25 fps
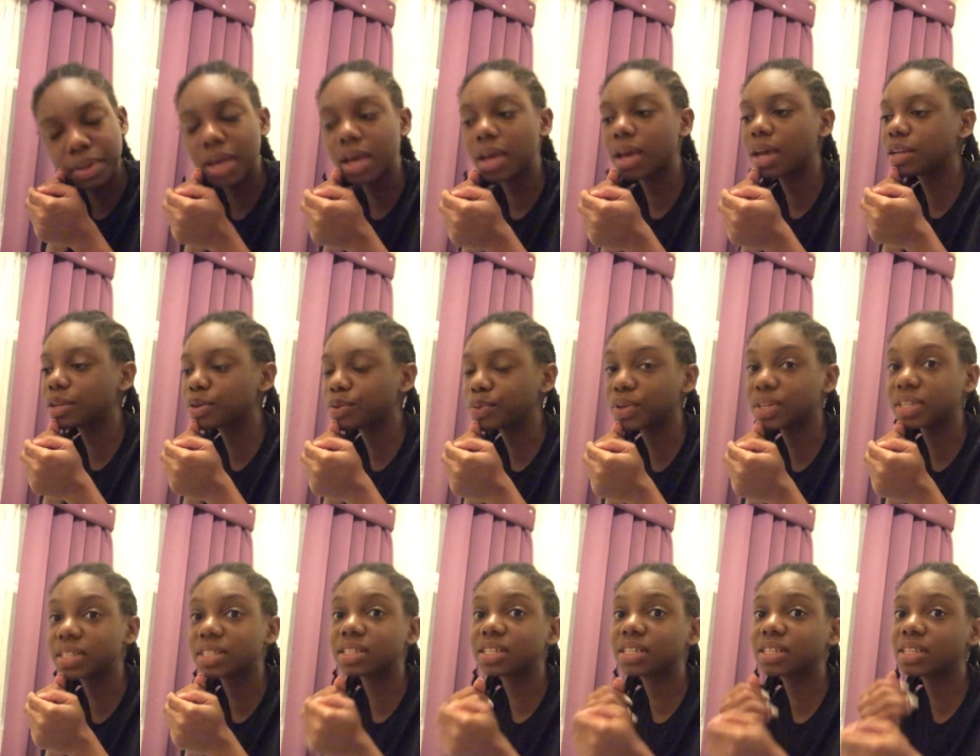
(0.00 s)
Anyways,
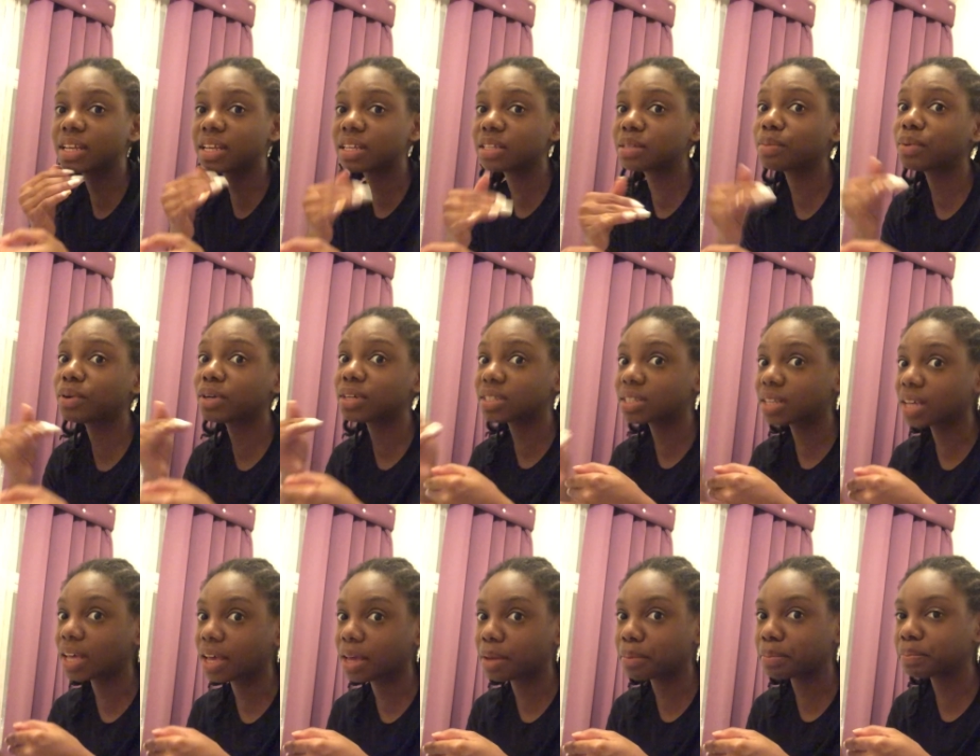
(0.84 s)
the next bus
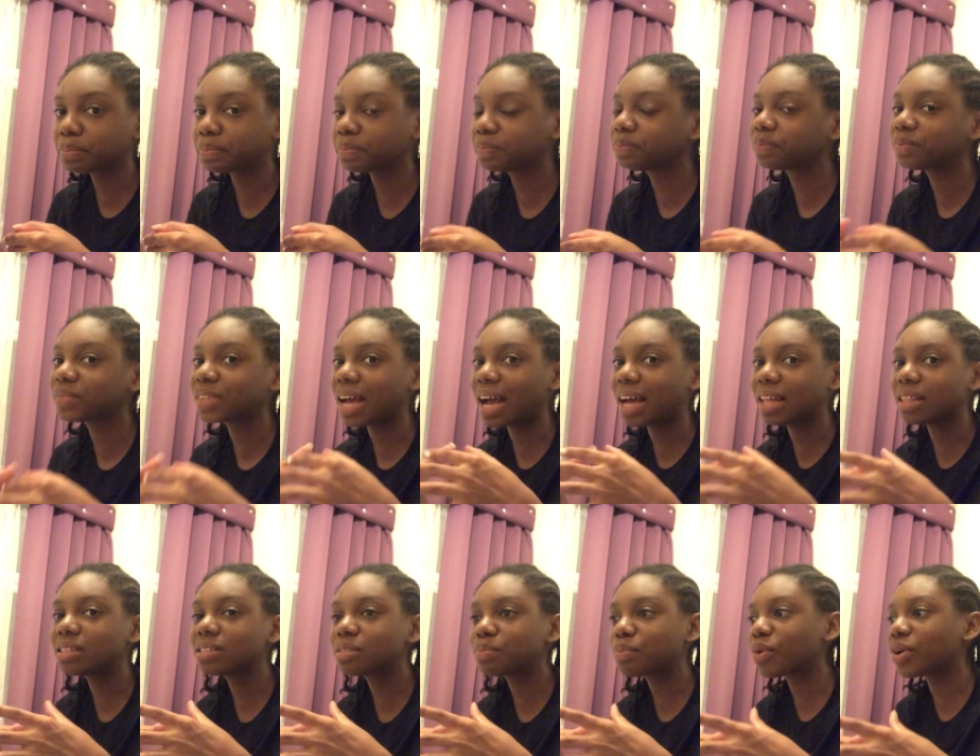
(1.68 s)
came. At
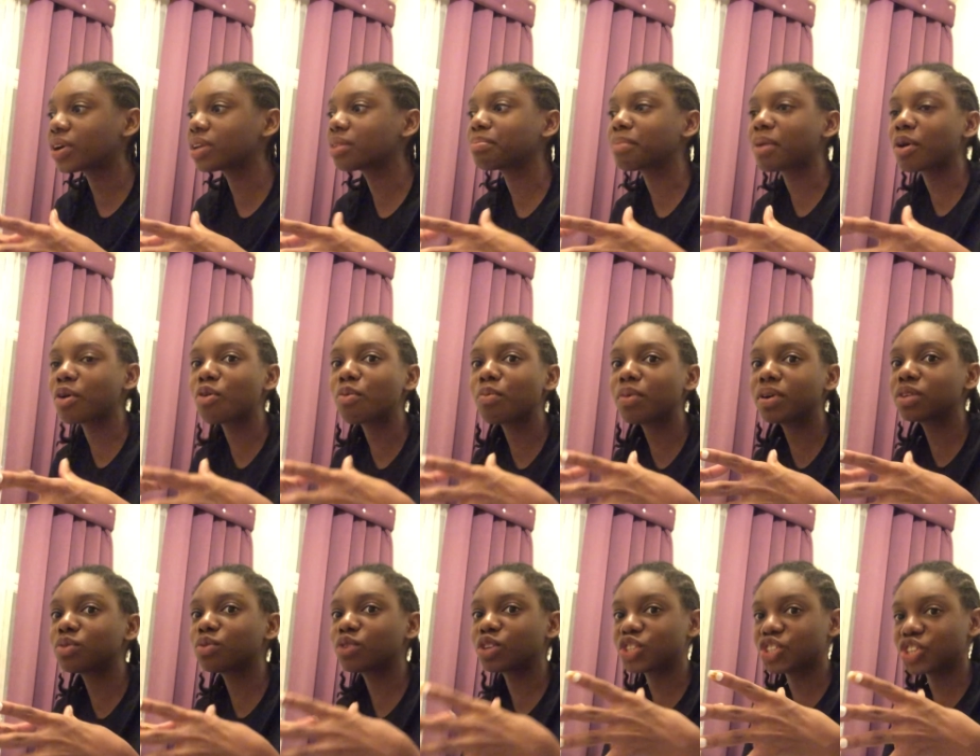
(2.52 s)
this point, my whole body
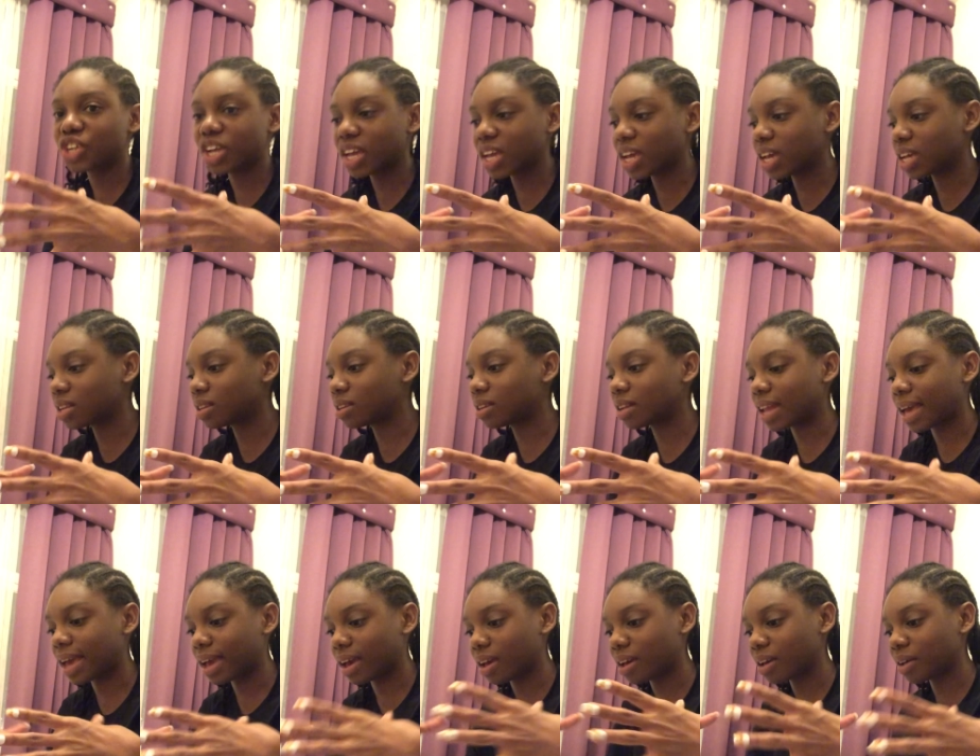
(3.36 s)
was shaking.
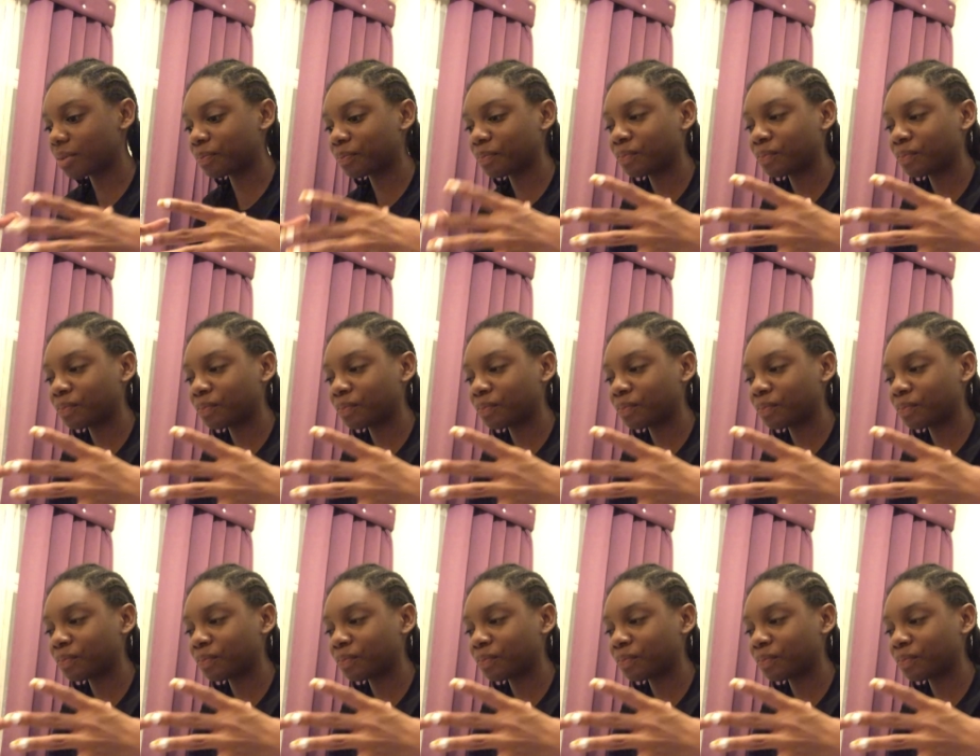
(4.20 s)
Like,